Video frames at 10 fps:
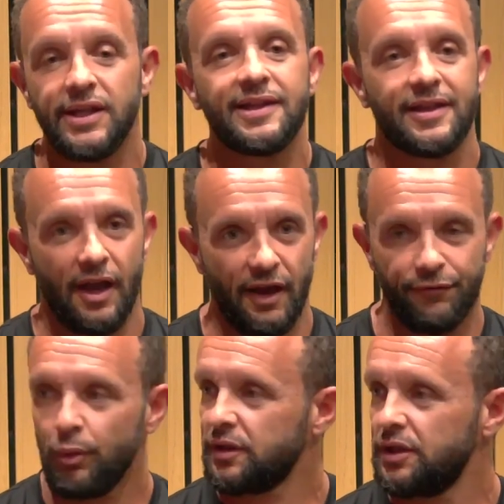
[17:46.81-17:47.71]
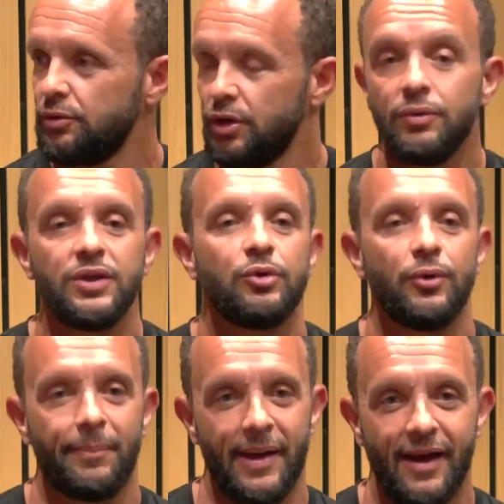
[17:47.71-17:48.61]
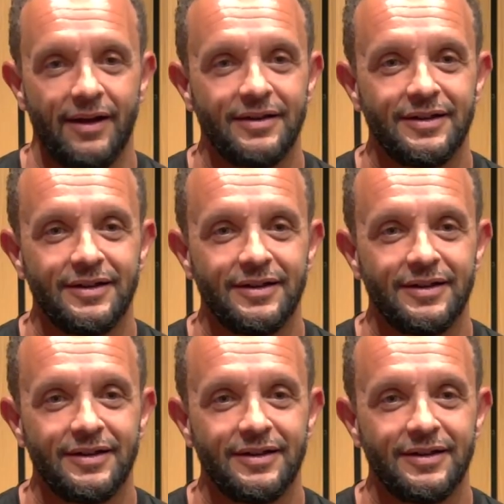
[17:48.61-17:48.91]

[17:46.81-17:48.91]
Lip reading: stuff, what do? You do it better.